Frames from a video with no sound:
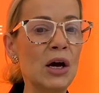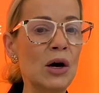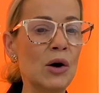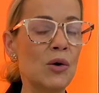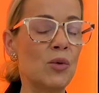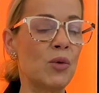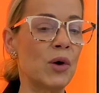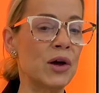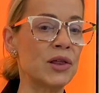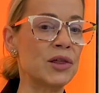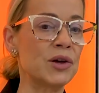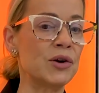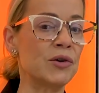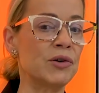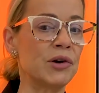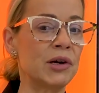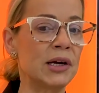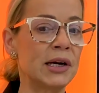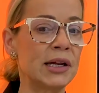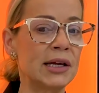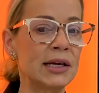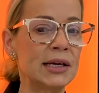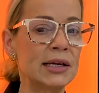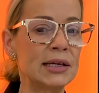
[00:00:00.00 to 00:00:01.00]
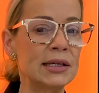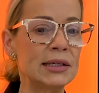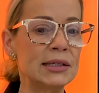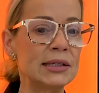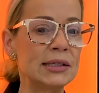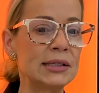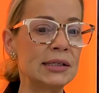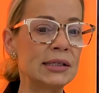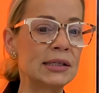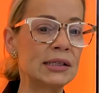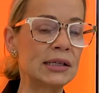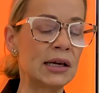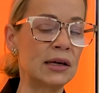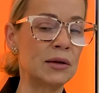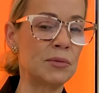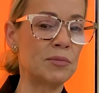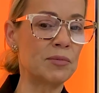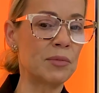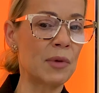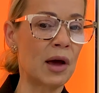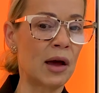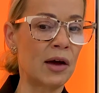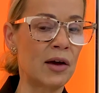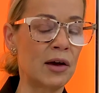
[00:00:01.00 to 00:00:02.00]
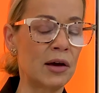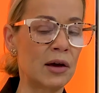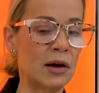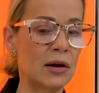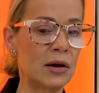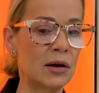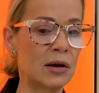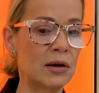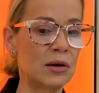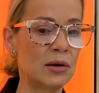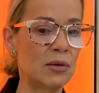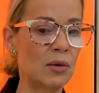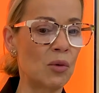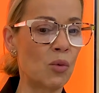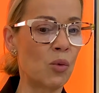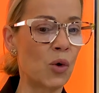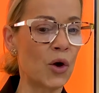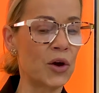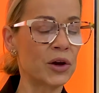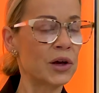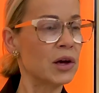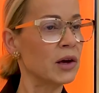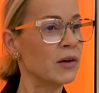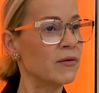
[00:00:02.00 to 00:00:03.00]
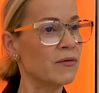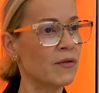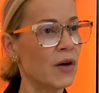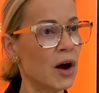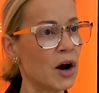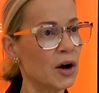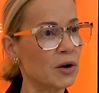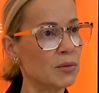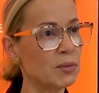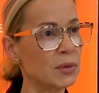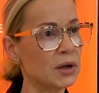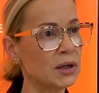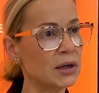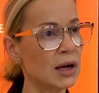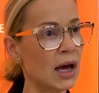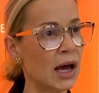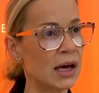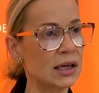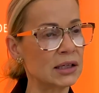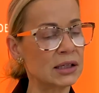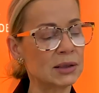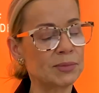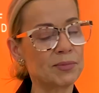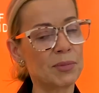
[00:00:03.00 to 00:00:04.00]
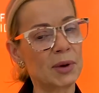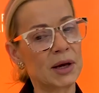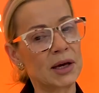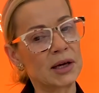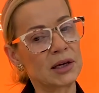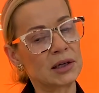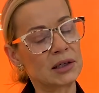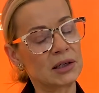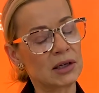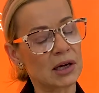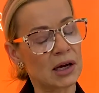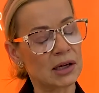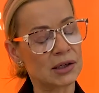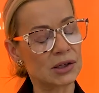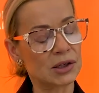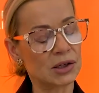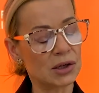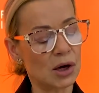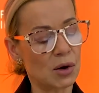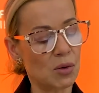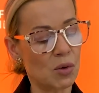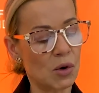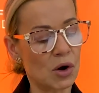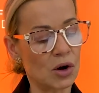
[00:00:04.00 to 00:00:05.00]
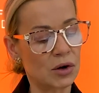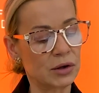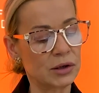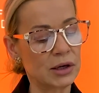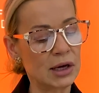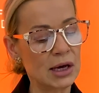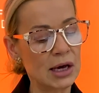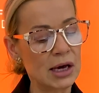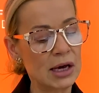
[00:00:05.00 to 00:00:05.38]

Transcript: whether it is a working environment aspect, and so on.